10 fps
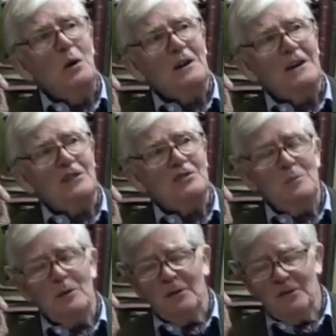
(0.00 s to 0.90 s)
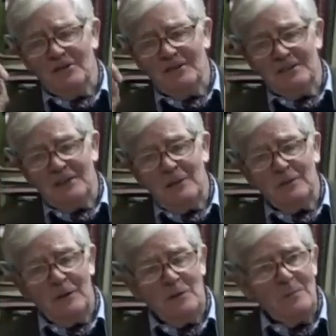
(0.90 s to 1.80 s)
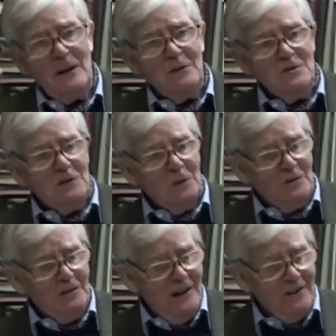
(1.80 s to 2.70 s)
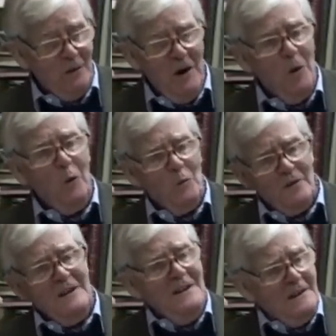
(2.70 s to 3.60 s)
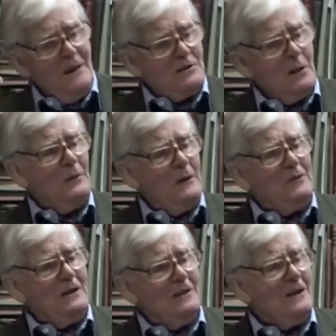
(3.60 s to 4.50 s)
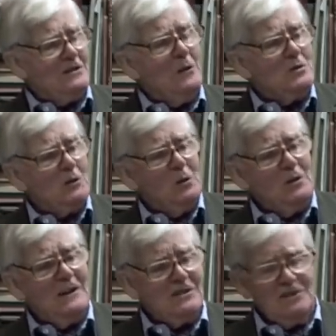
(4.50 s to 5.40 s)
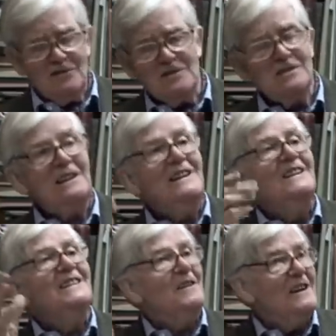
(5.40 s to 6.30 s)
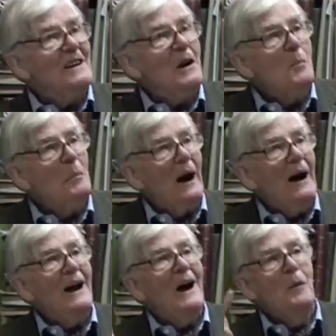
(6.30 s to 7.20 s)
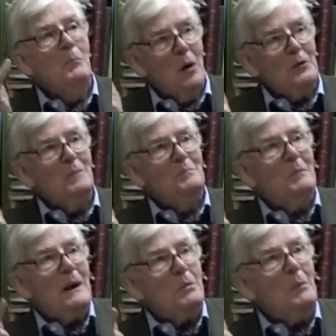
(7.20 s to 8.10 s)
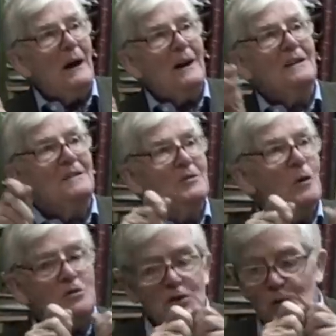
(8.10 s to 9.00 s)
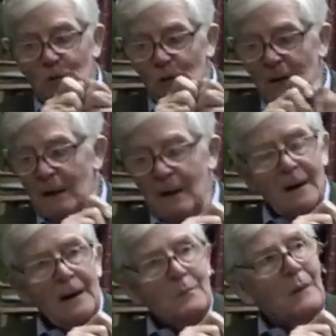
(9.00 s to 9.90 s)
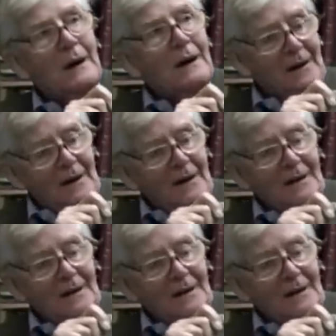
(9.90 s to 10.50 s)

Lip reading: work actually, because as I found with my own children, I thought, oh, that's uplifting, that looks good, that's interesting. No, they go and buy a modern paperback Doctor Who, and my